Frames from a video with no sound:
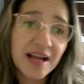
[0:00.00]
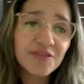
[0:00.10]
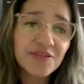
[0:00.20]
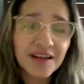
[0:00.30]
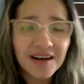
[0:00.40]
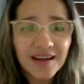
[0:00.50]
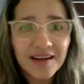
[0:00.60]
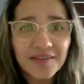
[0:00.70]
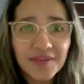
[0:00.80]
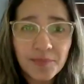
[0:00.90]
have
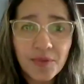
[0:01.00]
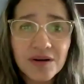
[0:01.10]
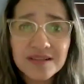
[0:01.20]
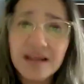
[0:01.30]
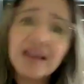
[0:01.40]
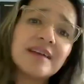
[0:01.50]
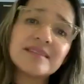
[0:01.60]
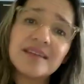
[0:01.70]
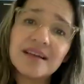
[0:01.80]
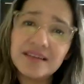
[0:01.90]
the box
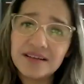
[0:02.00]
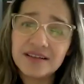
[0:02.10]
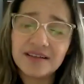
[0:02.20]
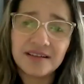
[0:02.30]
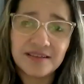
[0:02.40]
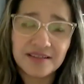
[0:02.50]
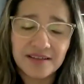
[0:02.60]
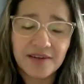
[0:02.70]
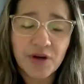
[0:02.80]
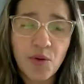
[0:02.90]
leaks that
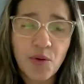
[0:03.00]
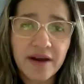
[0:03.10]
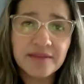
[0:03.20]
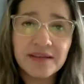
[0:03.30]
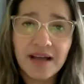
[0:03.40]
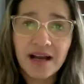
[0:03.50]
are required.